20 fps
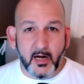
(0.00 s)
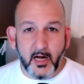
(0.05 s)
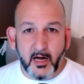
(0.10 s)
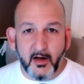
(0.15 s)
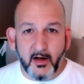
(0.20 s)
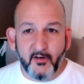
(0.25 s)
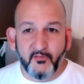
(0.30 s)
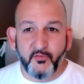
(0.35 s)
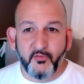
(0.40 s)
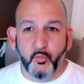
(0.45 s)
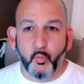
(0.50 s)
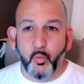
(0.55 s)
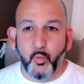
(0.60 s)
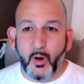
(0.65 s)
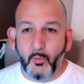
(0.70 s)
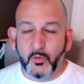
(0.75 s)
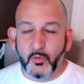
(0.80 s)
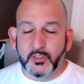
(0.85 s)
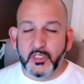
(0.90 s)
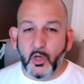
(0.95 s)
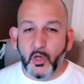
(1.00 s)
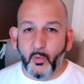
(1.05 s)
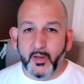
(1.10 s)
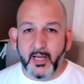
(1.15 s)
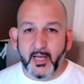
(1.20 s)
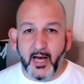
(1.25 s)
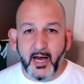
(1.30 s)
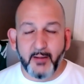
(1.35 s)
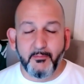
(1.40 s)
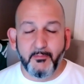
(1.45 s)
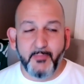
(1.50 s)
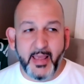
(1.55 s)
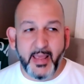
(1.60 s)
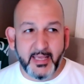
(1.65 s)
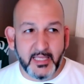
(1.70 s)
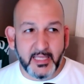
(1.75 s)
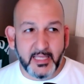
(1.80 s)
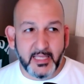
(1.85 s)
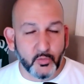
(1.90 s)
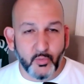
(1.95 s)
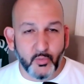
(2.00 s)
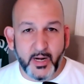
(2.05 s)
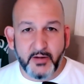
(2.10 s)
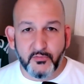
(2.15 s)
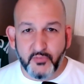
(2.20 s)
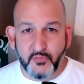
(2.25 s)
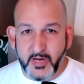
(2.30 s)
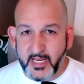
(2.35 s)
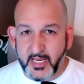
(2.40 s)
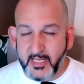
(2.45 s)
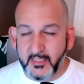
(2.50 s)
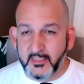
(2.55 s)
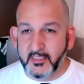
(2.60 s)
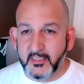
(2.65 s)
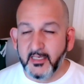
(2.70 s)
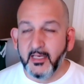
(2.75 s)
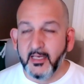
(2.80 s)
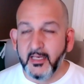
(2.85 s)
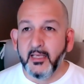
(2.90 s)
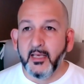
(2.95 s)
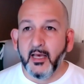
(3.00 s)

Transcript: of what was going on, making the right reads.